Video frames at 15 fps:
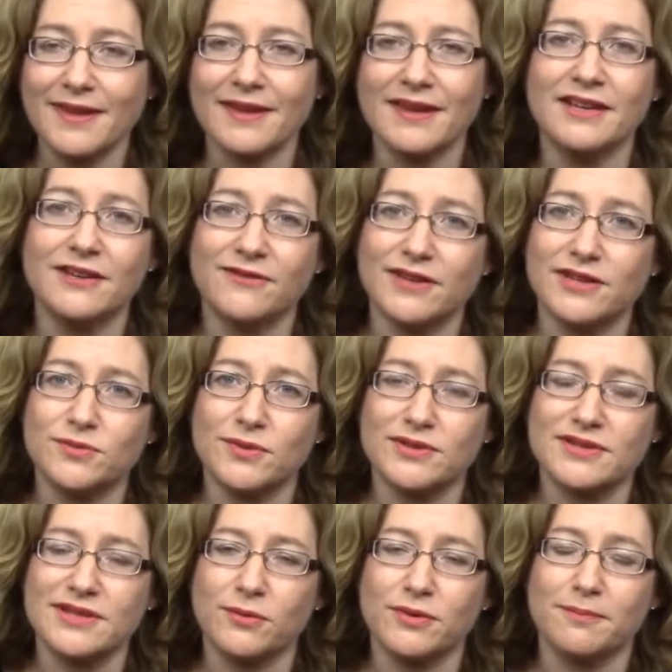individuals
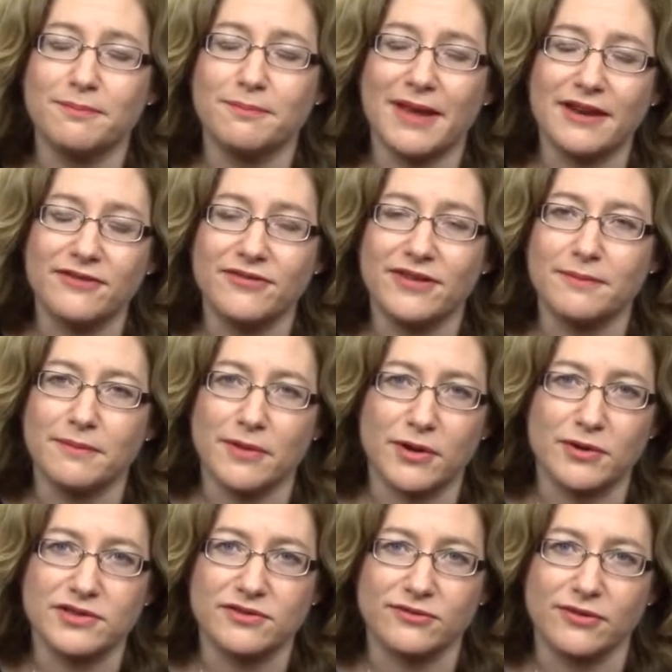that would benefit
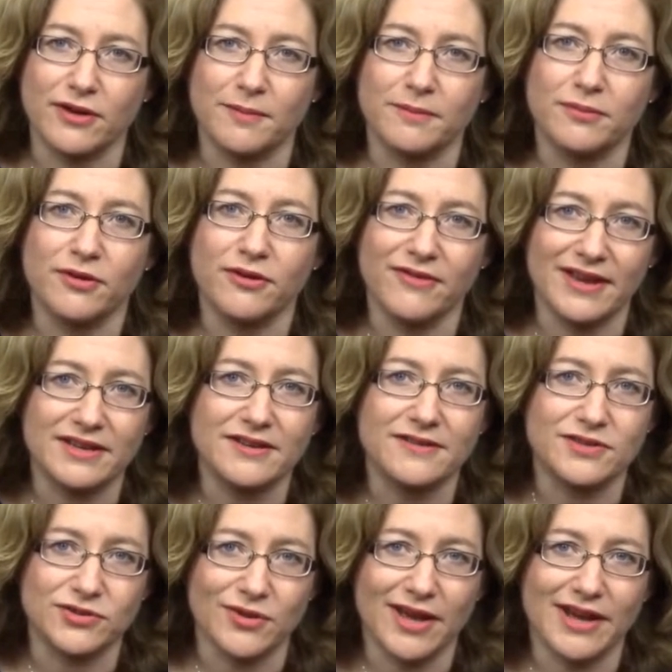most from preventive
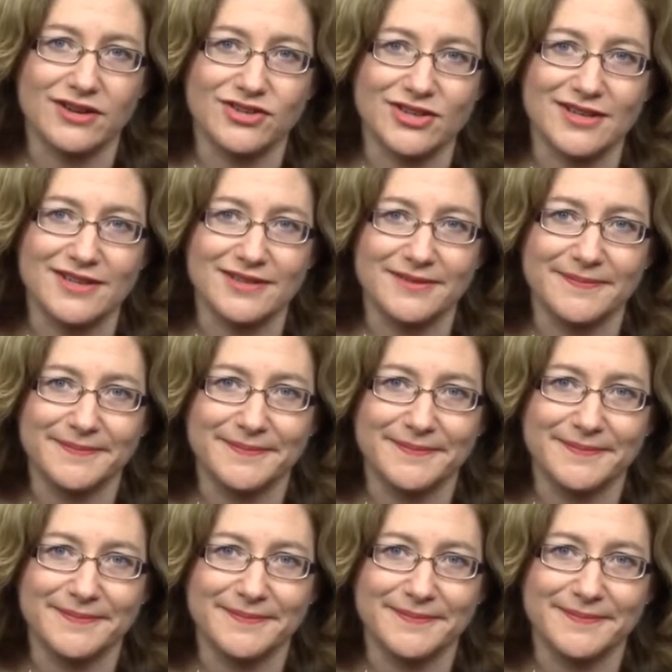strategies.